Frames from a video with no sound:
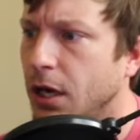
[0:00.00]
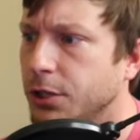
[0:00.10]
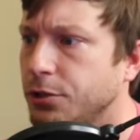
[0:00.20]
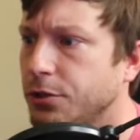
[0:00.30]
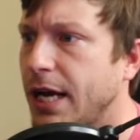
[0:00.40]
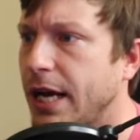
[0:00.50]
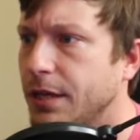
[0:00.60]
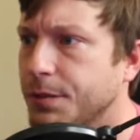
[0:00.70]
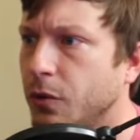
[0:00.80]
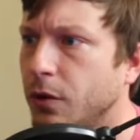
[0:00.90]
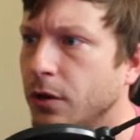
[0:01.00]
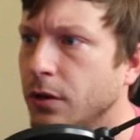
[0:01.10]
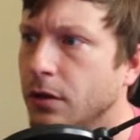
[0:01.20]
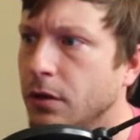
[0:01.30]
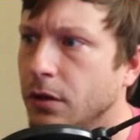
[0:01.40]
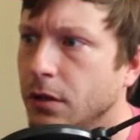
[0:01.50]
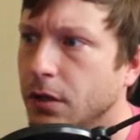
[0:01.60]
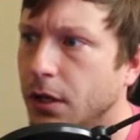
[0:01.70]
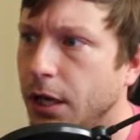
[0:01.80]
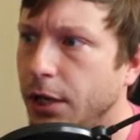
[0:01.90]
her Taskboard,
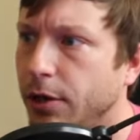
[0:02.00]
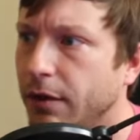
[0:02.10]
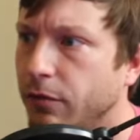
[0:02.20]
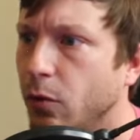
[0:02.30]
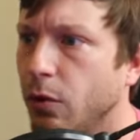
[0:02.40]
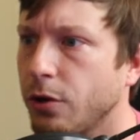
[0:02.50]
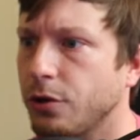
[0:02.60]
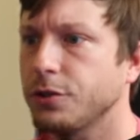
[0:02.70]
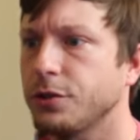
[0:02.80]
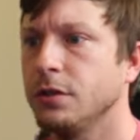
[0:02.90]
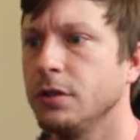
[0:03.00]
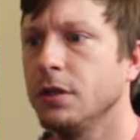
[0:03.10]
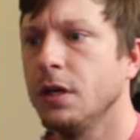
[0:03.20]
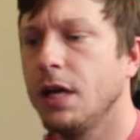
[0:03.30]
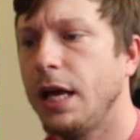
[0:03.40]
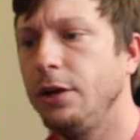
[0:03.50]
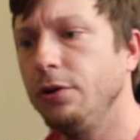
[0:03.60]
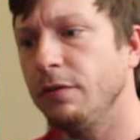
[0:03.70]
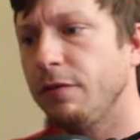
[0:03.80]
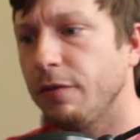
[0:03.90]
and you have orders. And you
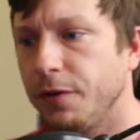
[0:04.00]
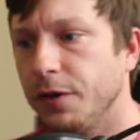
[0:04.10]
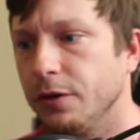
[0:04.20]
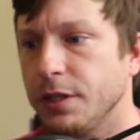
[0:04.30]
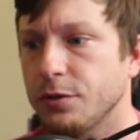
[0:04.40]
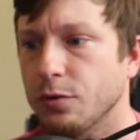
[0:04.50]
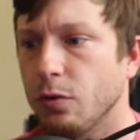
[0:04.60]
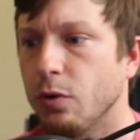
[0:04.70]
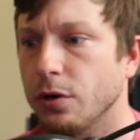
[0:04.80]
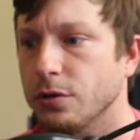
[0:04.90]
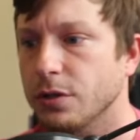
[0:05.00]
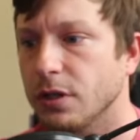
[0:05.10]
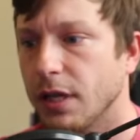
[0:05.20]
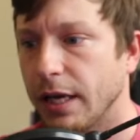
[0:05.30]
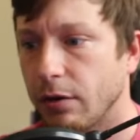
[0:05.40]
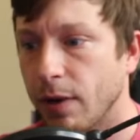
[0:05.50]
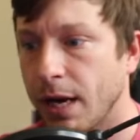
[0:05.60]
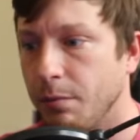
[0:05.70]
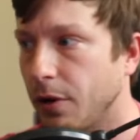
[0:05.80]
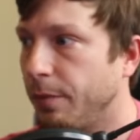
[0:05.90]
can fulfill these orders like
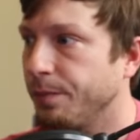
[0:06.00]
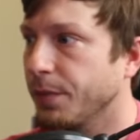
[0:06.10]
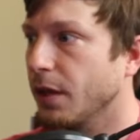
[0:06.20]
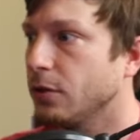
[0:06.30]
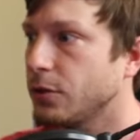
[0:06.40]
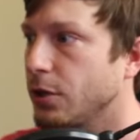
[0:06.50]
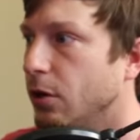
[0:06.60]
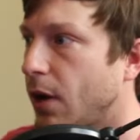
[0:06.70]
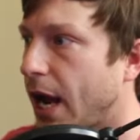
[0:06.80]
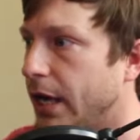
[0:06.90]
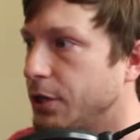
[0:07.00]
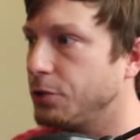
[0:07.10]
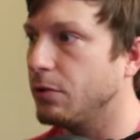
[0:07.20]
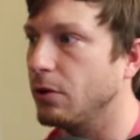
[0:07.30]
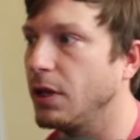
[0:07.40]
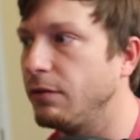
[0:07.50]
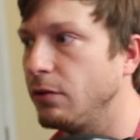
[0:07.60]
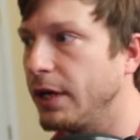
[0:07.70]
Grainbow. So as you are leveling